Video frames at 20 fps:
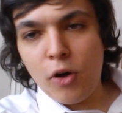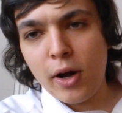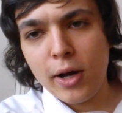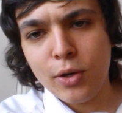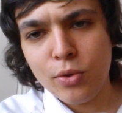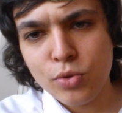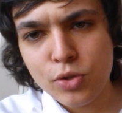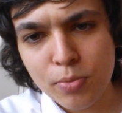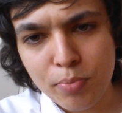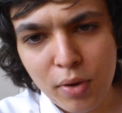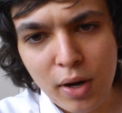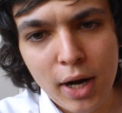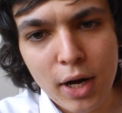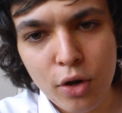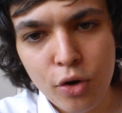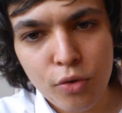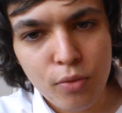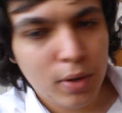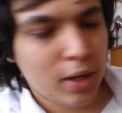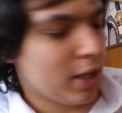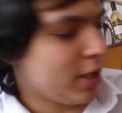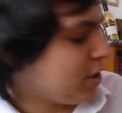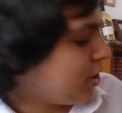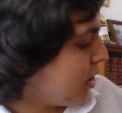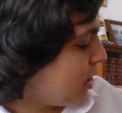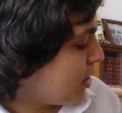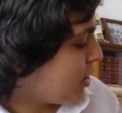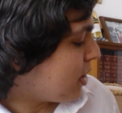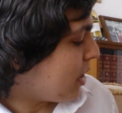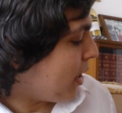vinyls are brand new
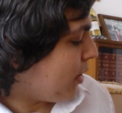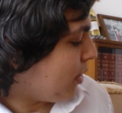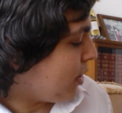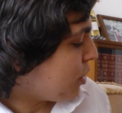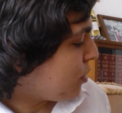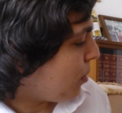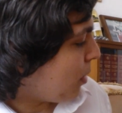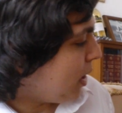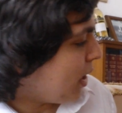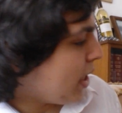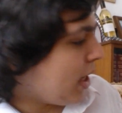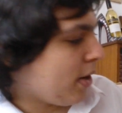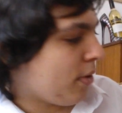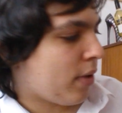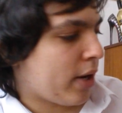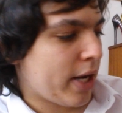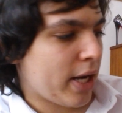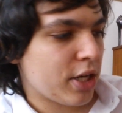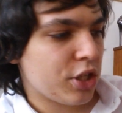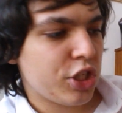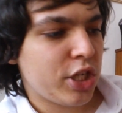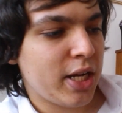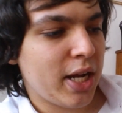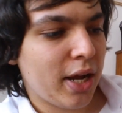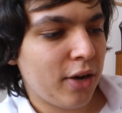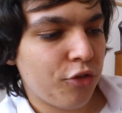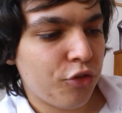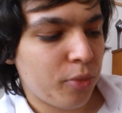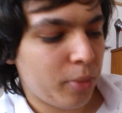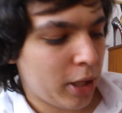releases. Now, this one here I actually
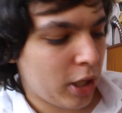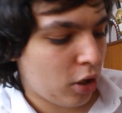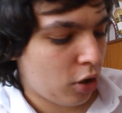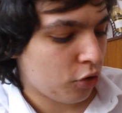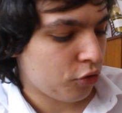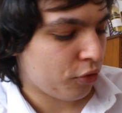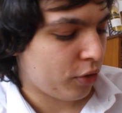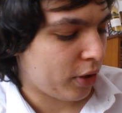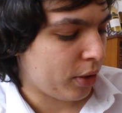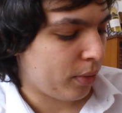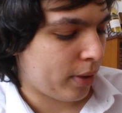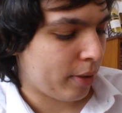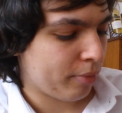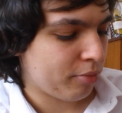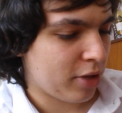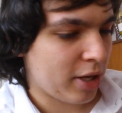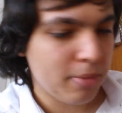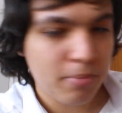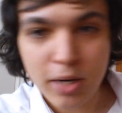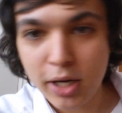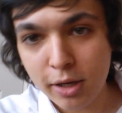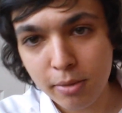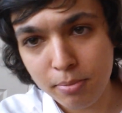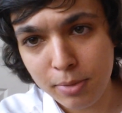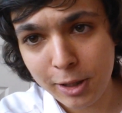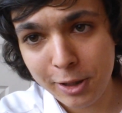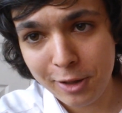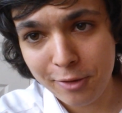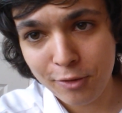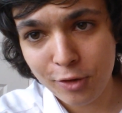had for my last vinyl update, but I
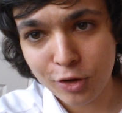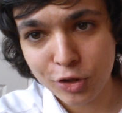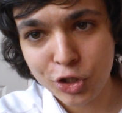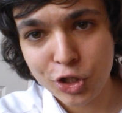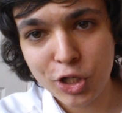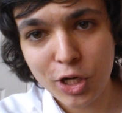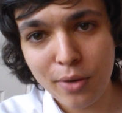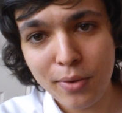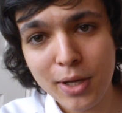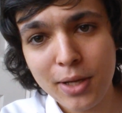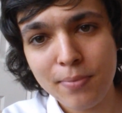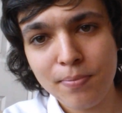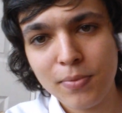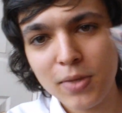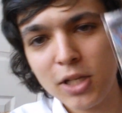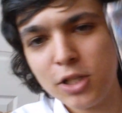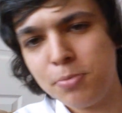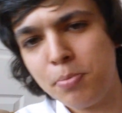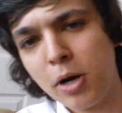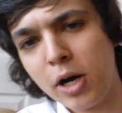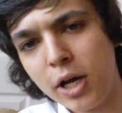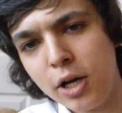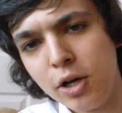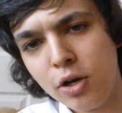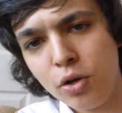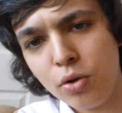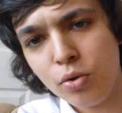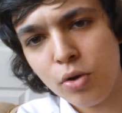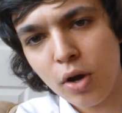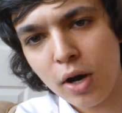completely forgot to show it. It's by a
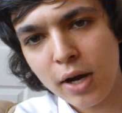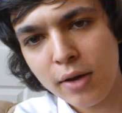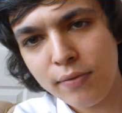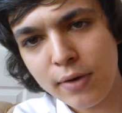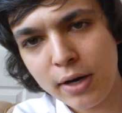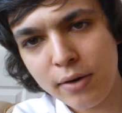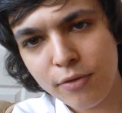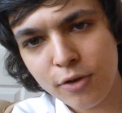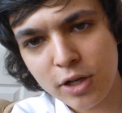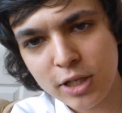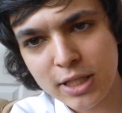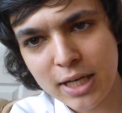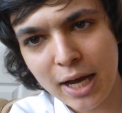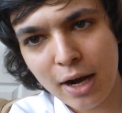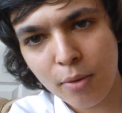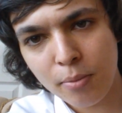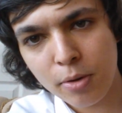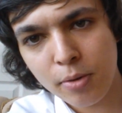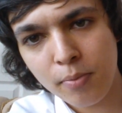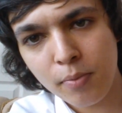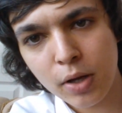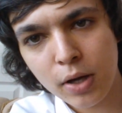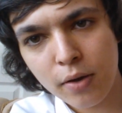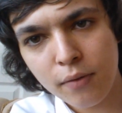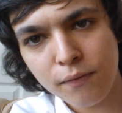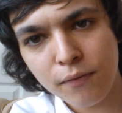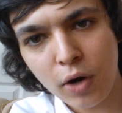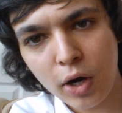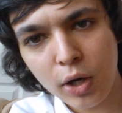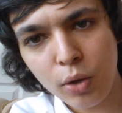new guy, very first album,
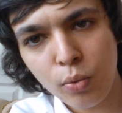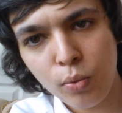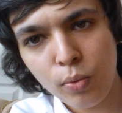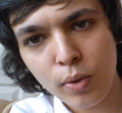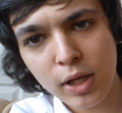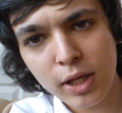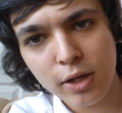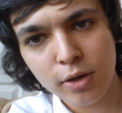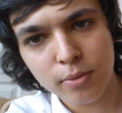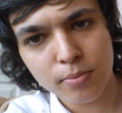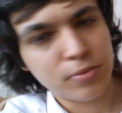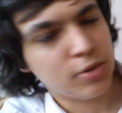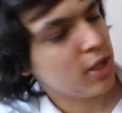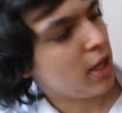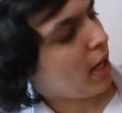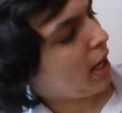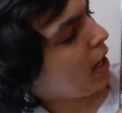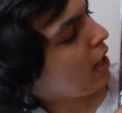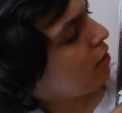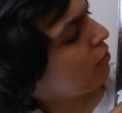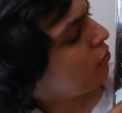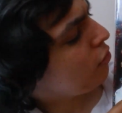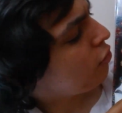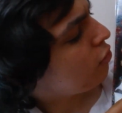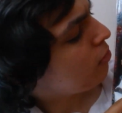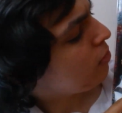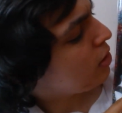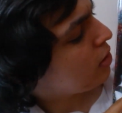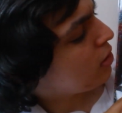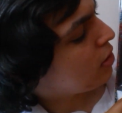Vinyl Williams. And
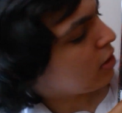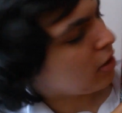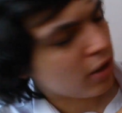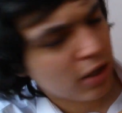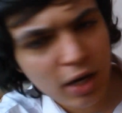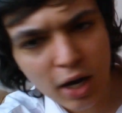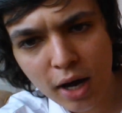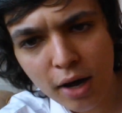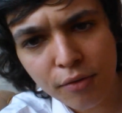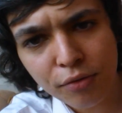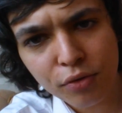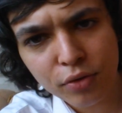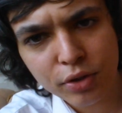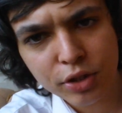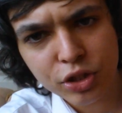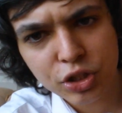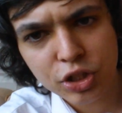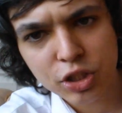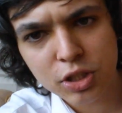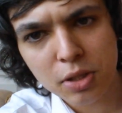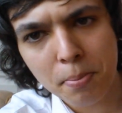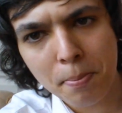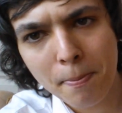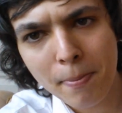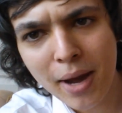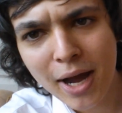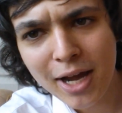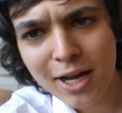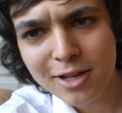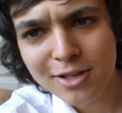the cover is just
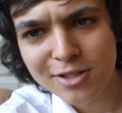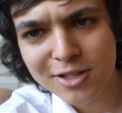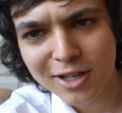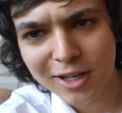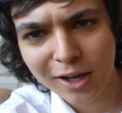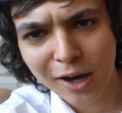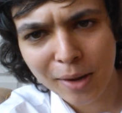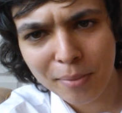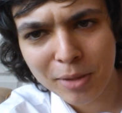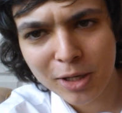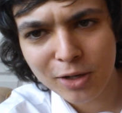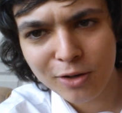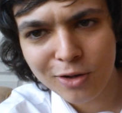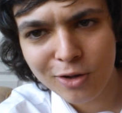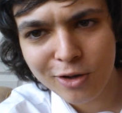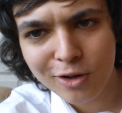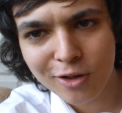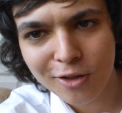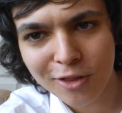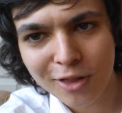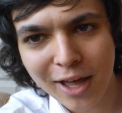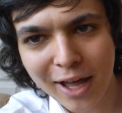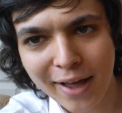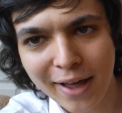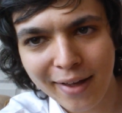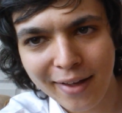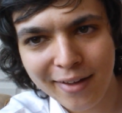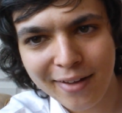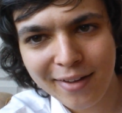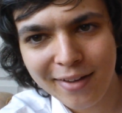amazing. I mean, look at
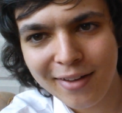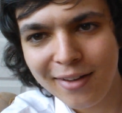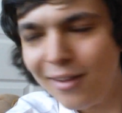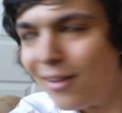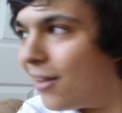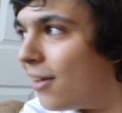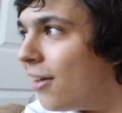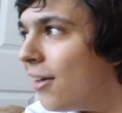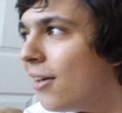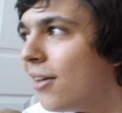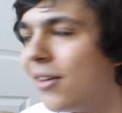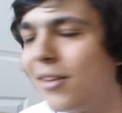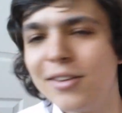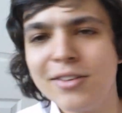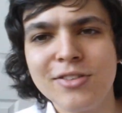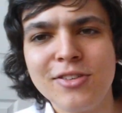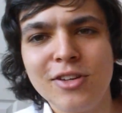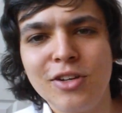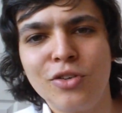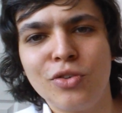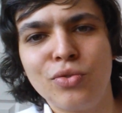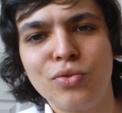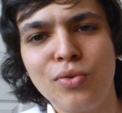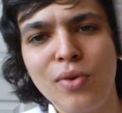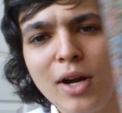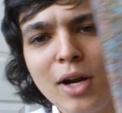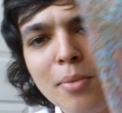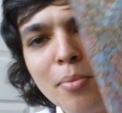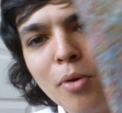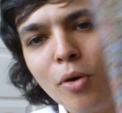that. It's
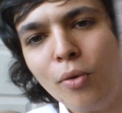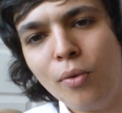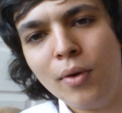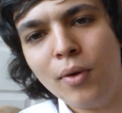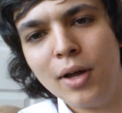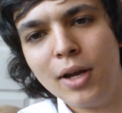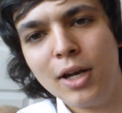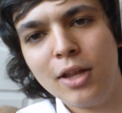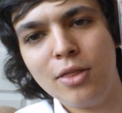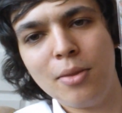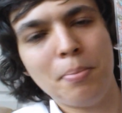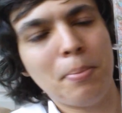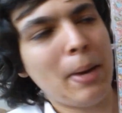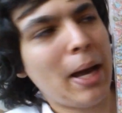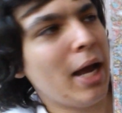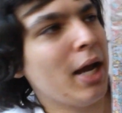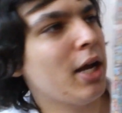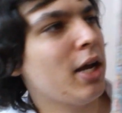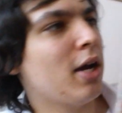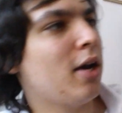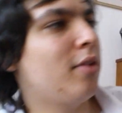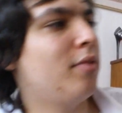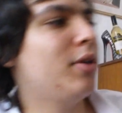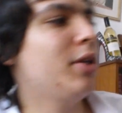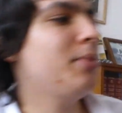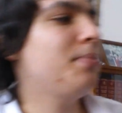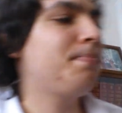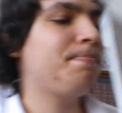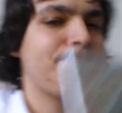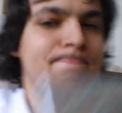incredible. In the back
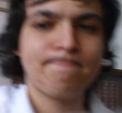cover,